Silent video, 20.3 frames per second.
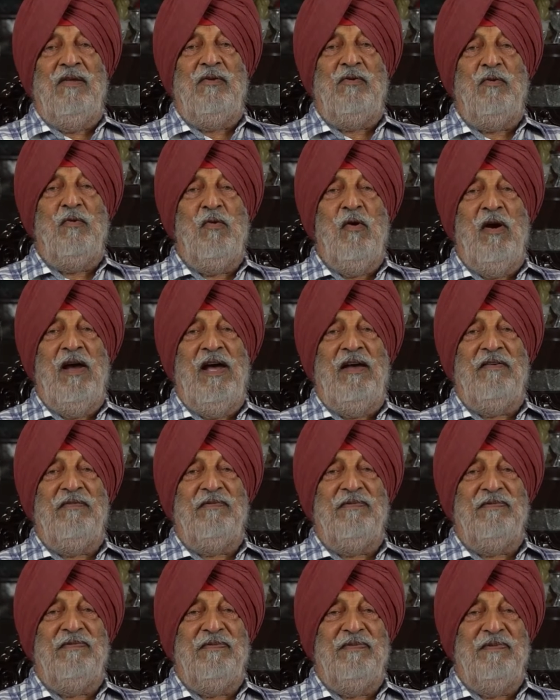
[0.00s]
You
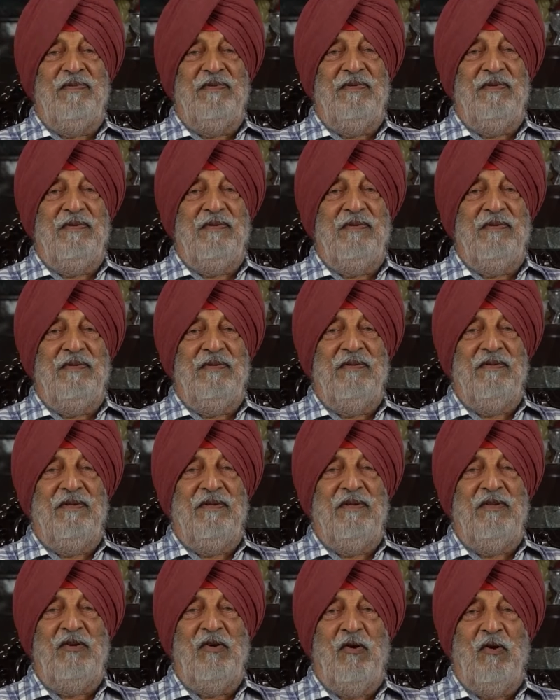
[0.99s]
have
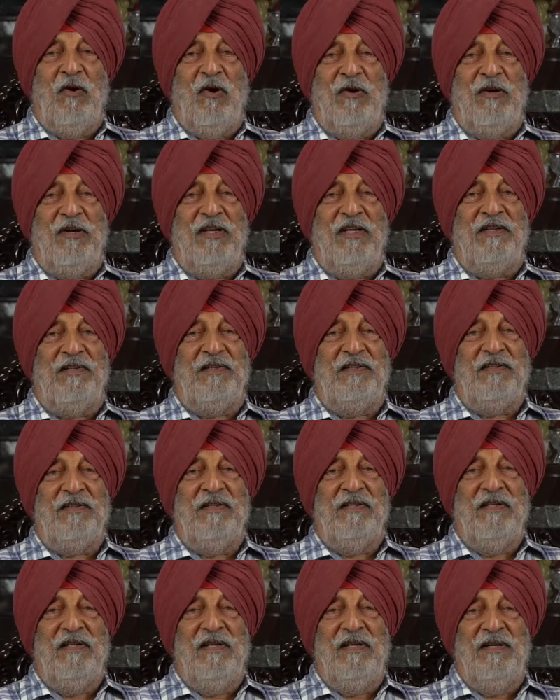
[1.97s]
your
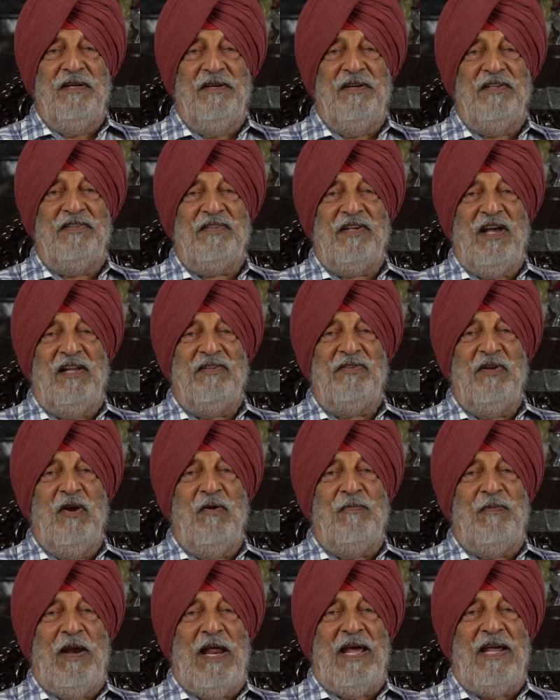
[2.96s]
orders, discuss
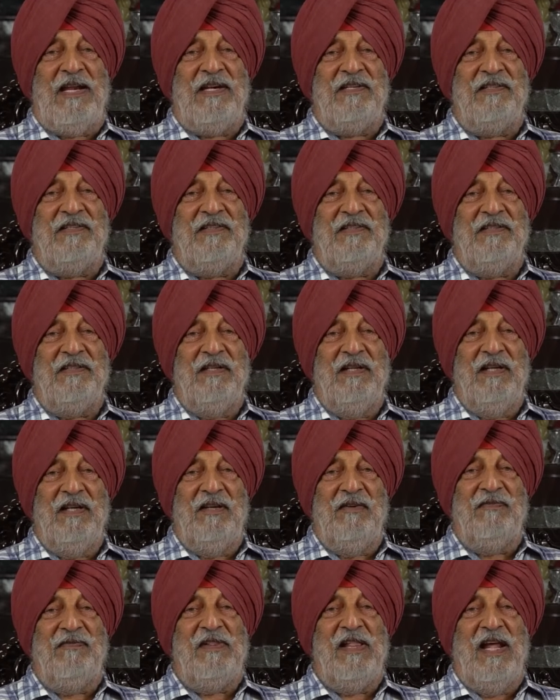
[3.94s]
your plans.
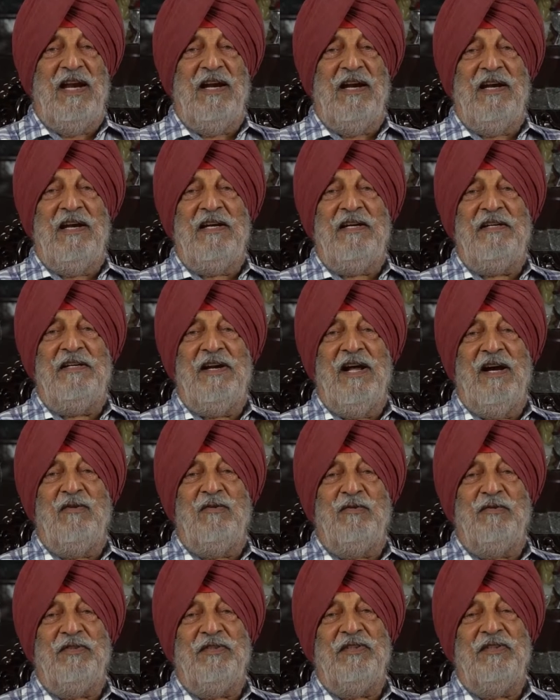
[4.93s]
If there are any
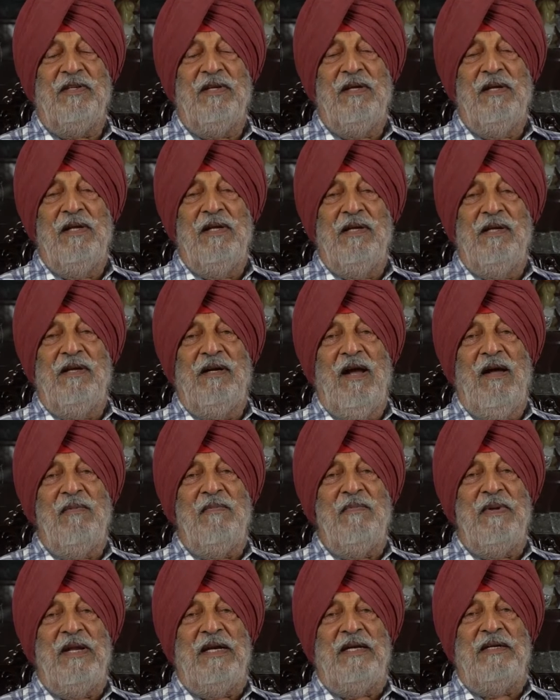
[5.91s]
doubts,
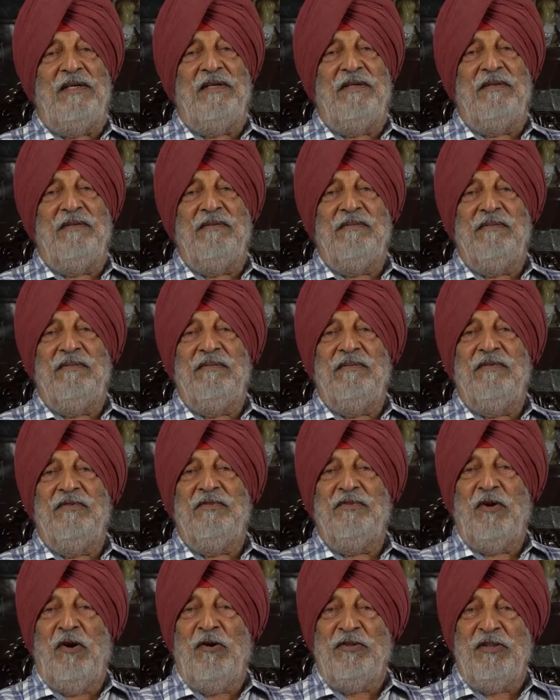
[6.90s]
come and
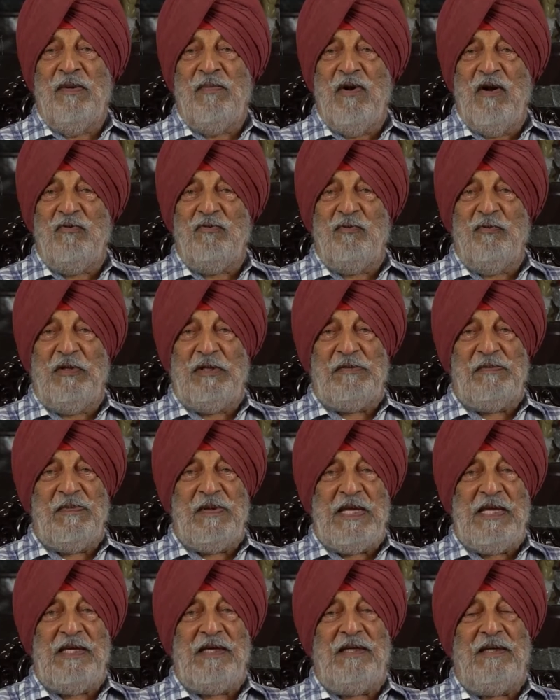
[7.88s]
sort them out with
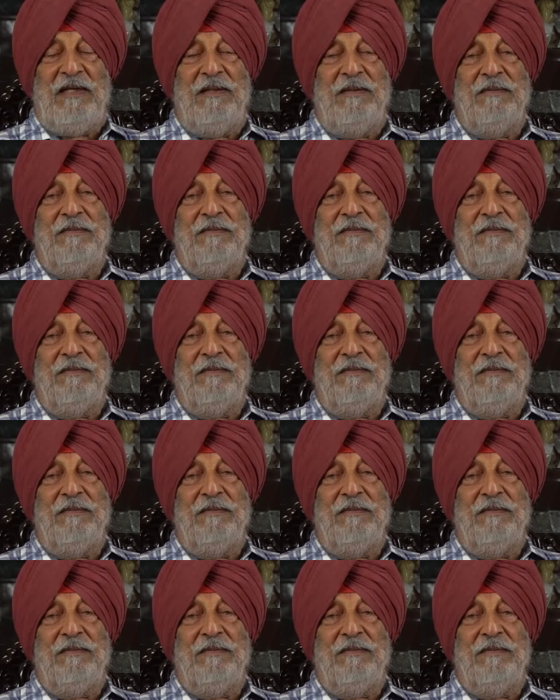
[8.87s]
me.